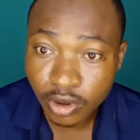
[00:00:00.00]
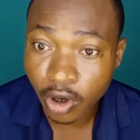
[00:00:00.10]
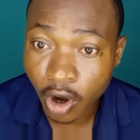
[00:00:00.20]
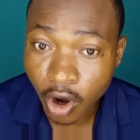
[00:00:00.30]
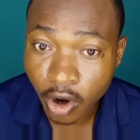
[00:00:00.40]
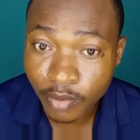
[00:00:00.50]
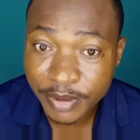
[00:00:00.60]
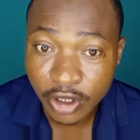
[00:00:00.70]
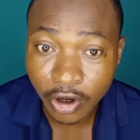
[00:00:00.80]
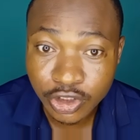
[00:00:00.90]
all
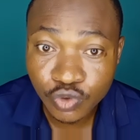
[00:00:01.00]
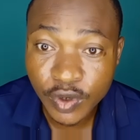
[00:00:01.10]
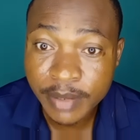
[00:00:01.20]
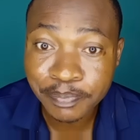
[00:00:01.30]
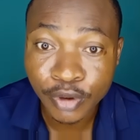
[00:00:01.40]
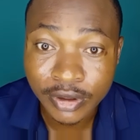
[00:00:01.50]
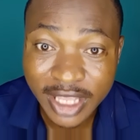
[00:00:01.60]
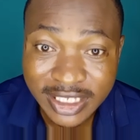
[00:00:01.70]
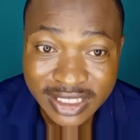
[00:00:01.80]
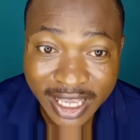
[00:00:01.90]
because we
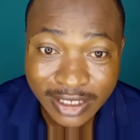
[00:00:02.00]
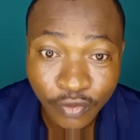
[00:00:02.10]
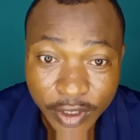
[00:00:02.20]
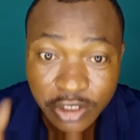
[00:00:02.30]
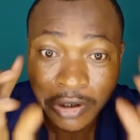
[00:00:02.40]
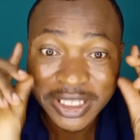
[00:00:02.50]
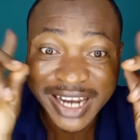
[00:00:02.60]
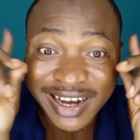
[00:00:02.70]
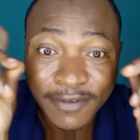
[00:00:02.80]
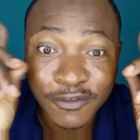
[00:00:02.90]
protested with
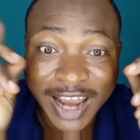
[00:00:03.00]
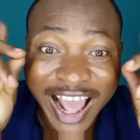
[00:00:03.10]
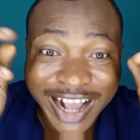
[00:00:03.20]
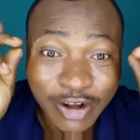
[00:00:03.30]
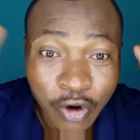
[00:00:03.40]
ordinary flag,